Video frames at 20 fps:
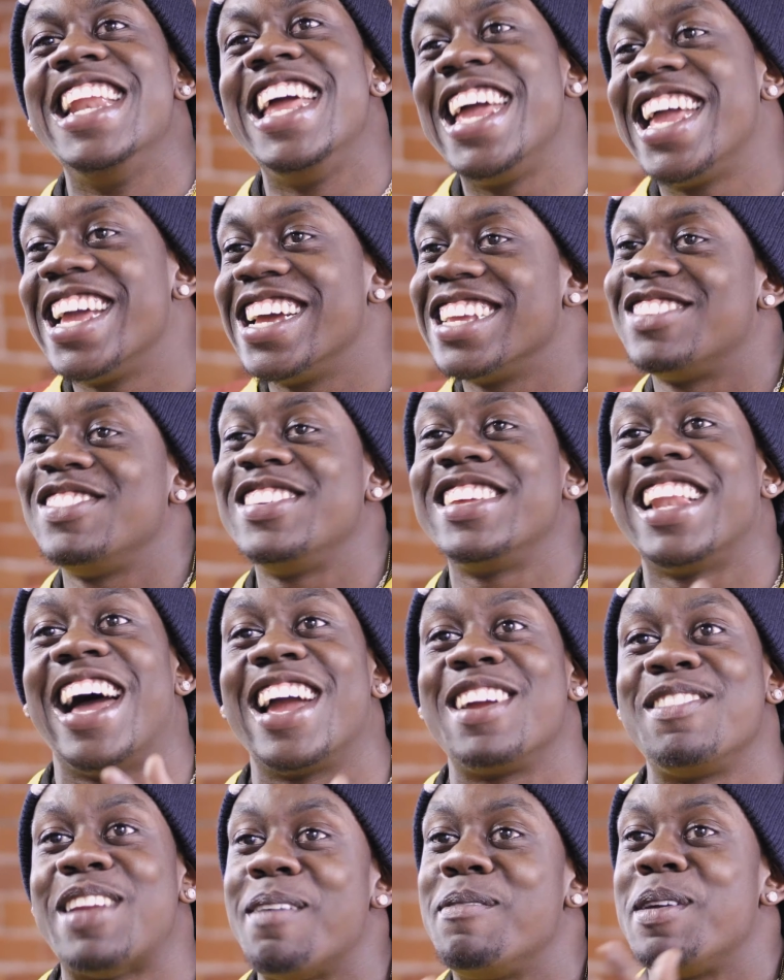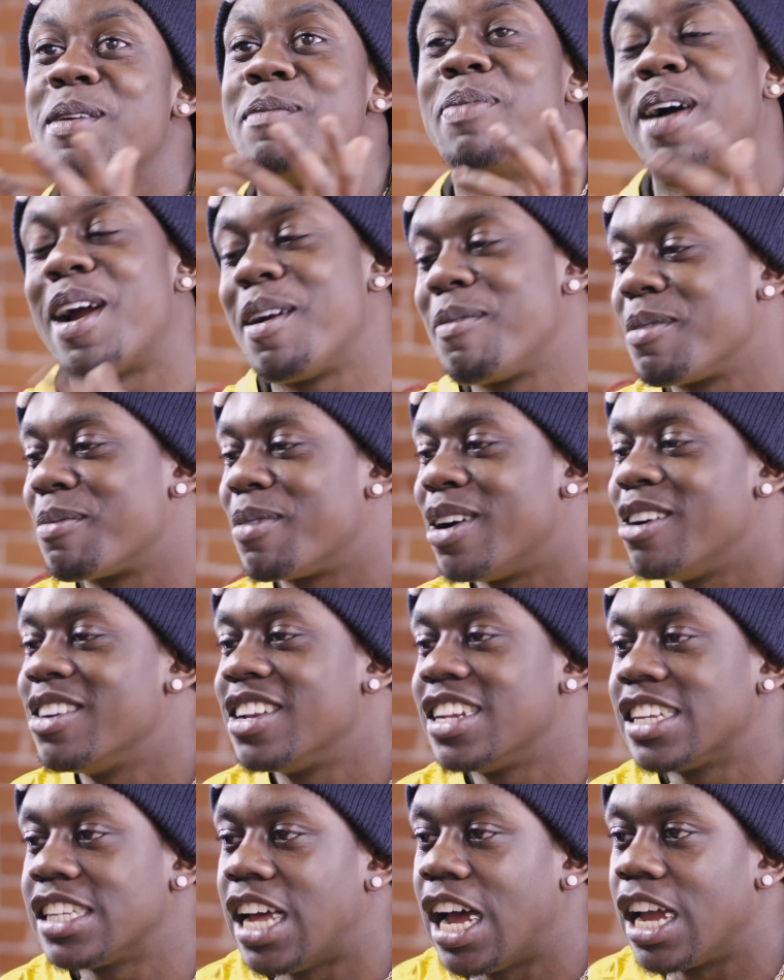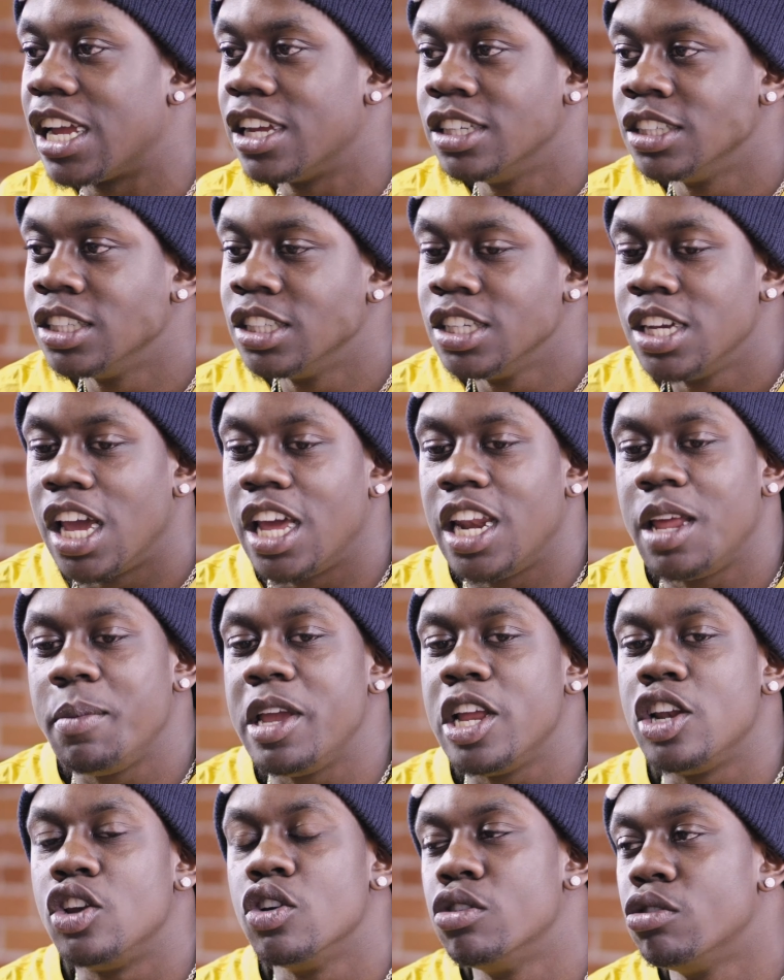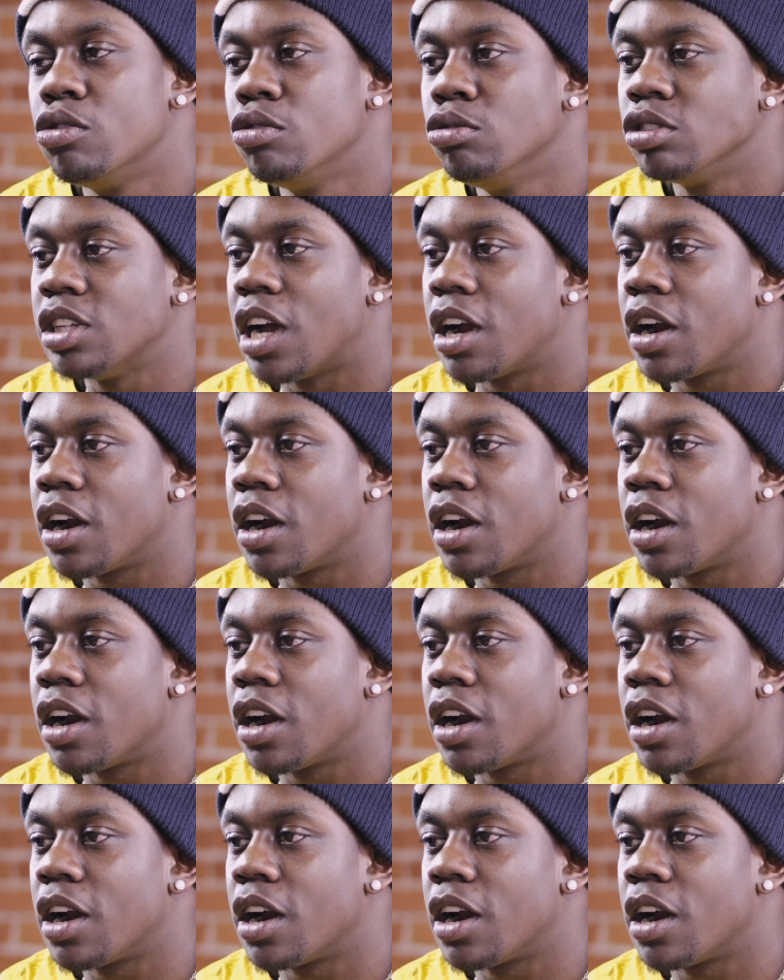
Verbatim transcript: niggas be like they be perfect, bro, and it's like and it be dudes.